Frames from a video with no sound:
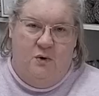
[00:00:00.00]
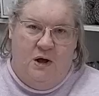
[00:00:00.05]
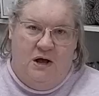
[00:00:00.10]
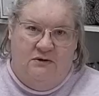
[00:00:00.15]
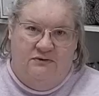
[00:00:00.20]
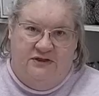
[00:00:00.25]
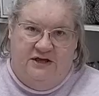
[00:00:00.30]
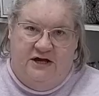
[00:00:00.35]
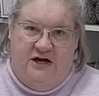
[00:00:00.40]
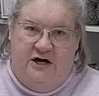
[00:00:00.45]

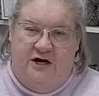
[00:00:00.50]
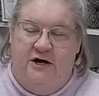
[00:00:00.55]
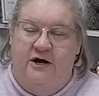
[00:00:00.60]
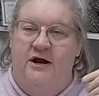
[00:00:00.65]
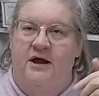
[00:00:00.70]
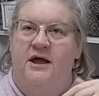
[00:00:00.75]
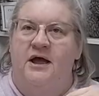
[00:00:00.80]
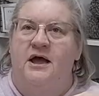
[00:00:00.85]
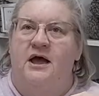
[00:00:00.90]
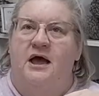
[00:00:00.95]
out there,
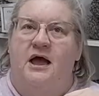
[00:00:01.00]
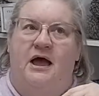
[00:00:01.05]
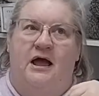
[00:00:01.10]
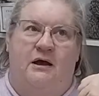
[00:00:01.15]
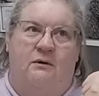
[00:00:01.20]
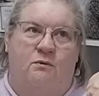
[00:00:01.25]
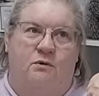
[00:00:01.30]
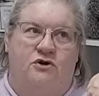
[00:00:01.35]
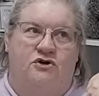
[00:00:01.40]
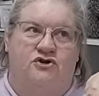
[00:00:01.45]

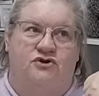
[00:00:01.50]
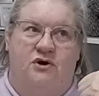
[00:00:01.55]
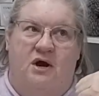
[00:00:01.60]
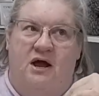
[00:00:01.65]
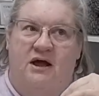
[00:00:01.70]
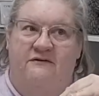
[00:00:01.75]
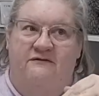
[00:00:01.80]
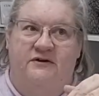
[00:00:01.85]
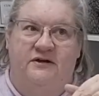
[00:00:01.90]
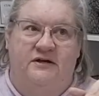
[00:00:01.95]
and we're
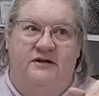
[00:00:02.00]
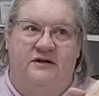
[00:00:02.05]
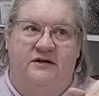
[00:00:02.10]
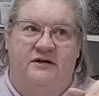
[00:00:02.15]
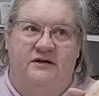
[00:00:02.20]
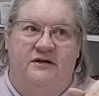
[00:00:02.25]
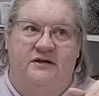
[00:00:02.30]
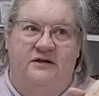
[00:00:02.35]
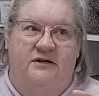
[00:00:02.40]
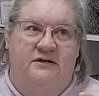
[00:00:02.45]
driving
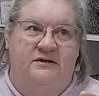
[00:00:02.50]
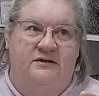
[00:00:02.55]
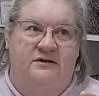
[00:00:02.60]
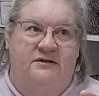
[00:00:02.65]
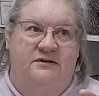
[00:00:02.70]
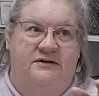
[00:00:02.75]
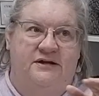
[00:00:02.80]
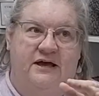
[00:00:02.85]
down